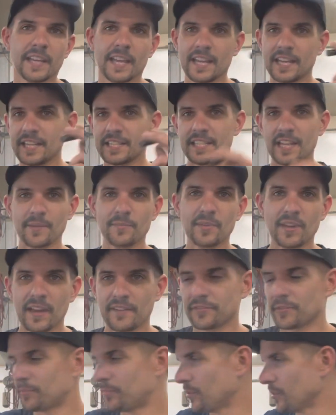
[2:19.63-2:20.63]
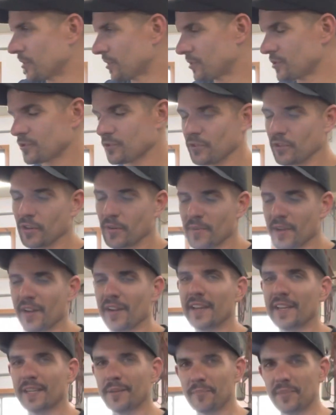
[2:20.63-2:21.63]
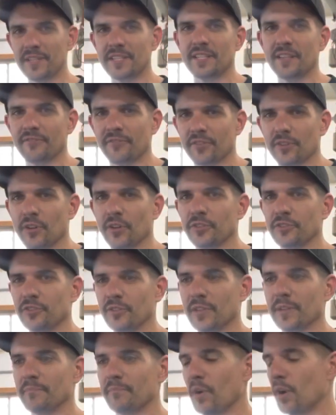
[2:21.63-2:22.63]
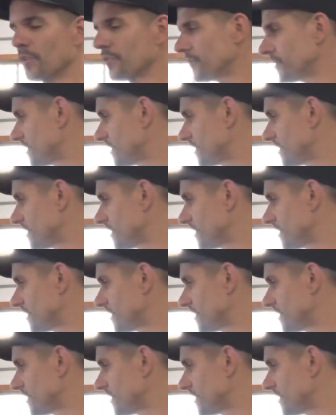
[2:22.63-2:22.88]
Anytime you have to pull the control arm out, it can be difficult doing both at